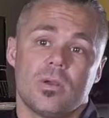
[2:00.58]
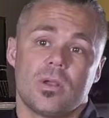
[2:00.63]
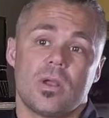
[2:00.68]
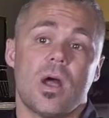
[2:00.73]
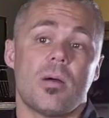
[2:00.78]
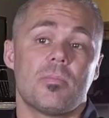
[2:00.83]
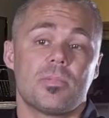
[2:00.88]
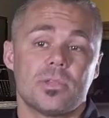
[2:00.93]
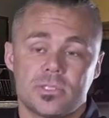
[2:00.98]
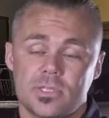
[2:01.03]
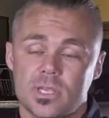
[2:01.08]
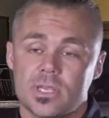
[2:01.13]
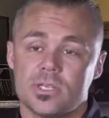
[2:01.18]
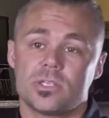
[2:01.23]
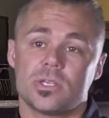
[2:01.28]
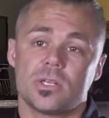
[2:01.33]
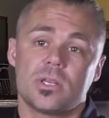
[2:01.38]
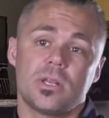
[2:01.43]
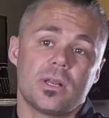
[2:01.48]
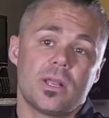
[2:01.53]

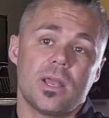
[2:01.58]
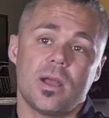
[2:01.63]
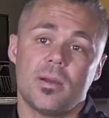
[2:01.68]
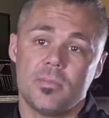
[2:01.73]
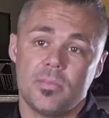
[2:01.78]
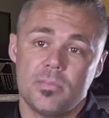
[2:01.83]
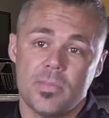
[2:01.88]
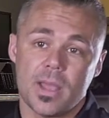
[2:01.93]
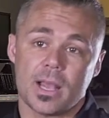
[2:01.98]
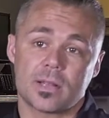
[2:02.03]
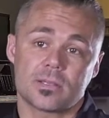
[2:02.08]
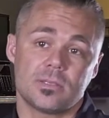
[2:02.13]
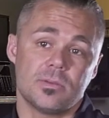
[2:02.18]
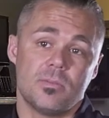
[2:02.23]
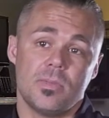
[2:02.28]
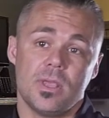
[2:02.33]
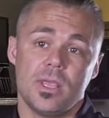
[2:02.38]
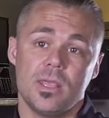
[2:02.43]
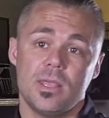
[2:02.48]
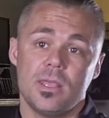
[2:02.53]
compensation could come back to
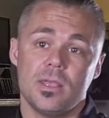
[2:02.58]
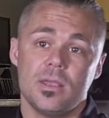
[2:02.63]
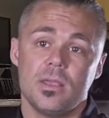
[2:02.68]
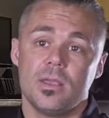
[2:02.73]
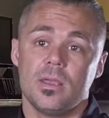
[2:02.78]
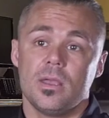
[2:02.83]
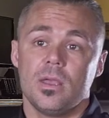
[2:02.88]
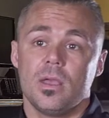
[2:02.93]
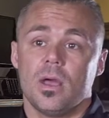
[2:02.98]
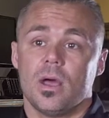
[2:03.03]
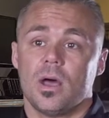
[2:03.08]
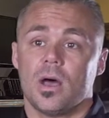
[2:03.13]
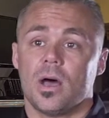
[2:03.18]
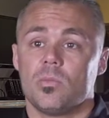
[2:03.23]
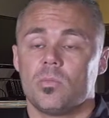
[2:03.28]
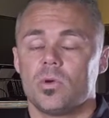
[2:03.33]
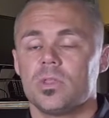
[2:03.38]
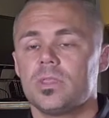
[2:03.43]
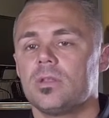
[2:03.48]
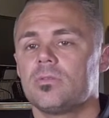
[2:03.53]
me
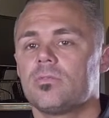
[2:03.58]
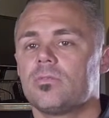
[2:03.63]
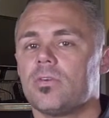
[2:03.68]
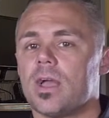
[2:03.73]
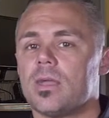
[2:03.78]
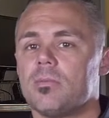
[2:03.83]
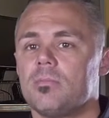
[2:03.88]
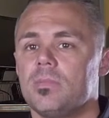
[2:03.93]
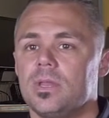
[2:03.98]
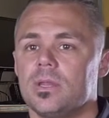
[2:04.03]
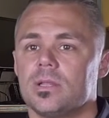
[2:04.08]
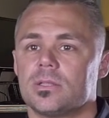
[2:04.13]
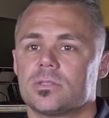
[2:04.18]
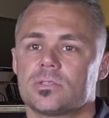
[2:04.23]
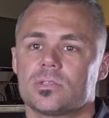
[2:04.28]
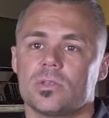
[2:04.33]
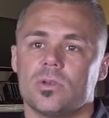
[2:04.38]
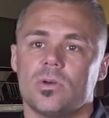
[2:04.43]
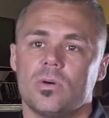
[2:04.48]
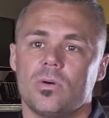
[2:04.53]
within 5
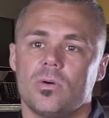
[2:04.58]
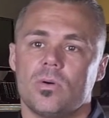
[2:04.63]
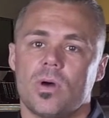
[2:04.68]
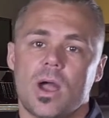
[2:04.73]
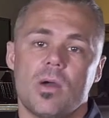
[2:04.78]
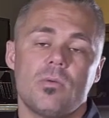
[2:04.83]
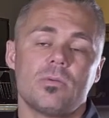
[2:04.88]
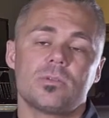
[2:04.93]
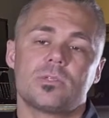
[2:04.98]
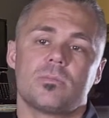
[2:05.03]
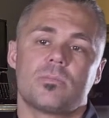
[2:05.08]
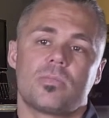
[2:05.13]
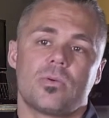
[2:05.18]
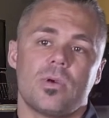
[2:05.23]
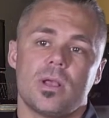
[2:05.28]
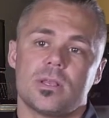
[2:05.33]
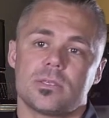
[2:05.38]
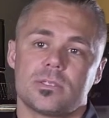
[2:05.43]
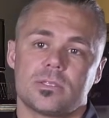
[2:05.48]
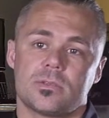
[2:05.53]
minutes. So I was
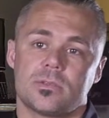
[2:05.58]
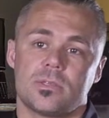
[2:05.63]
impressed